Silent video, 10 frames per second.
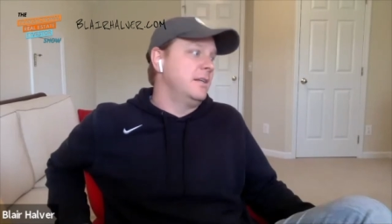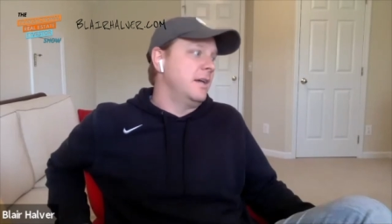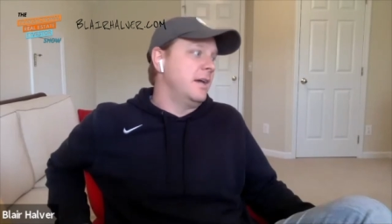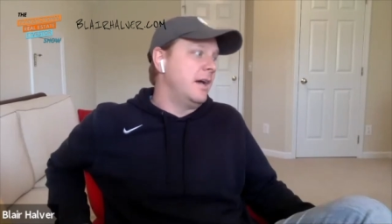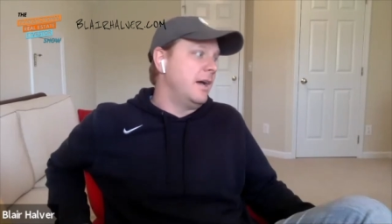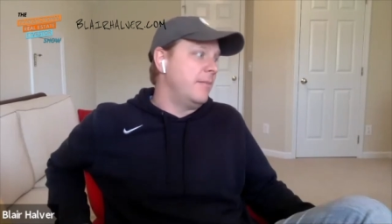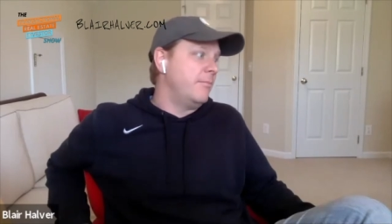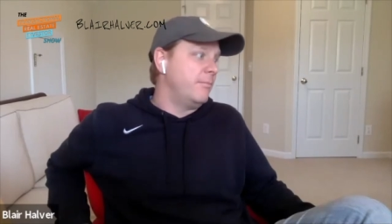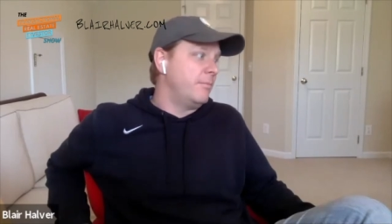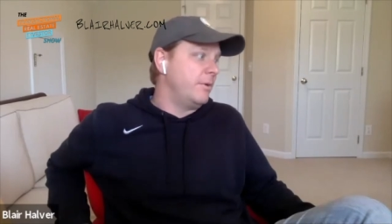
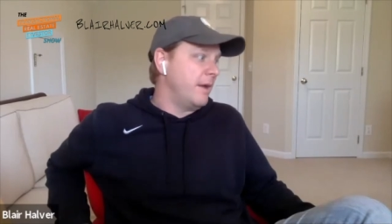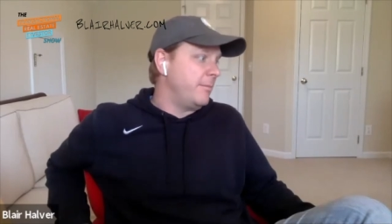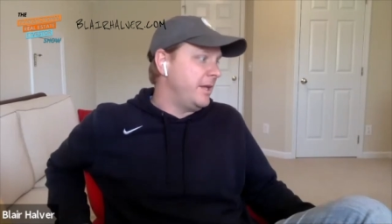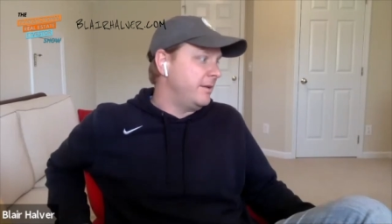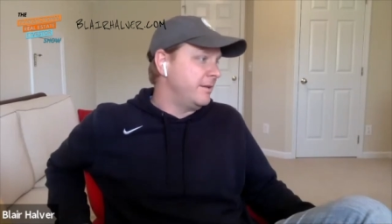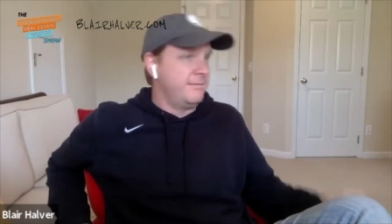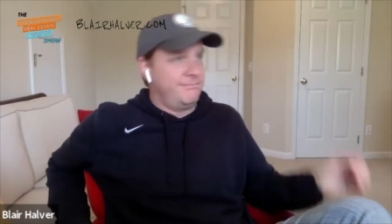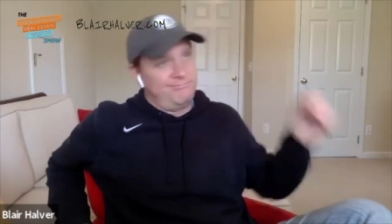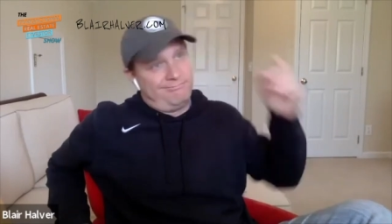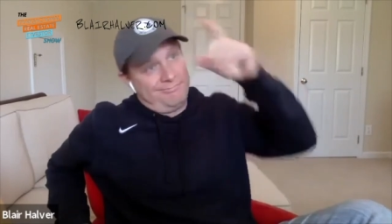But I mean,
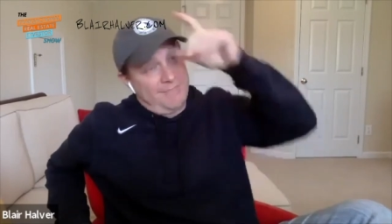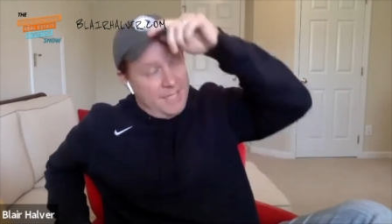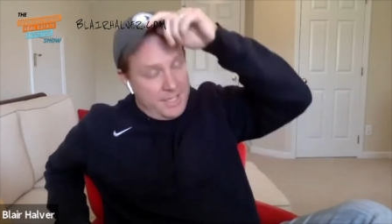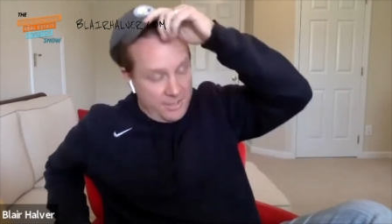you